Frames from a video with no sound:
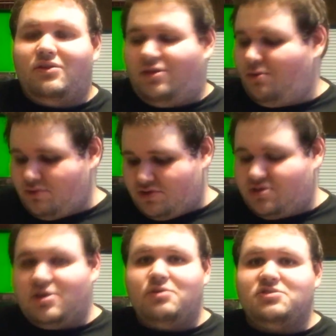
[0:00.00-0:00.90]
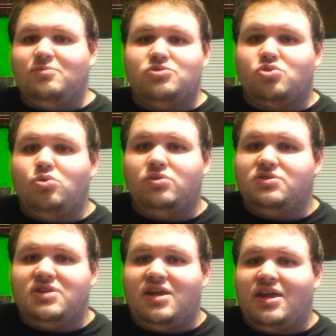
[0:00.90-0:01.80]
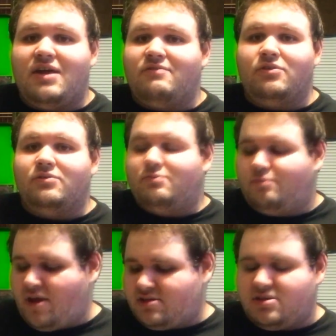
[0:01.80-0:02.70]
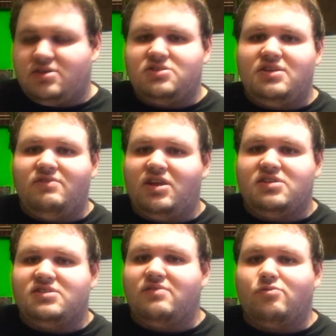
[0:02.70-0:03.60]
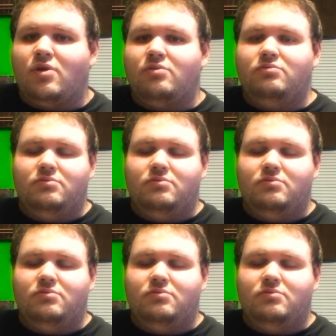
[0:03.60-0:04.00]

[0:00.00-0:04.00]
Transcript: It was the most coolest thing ever. Best thing Stephen King's ever wrote.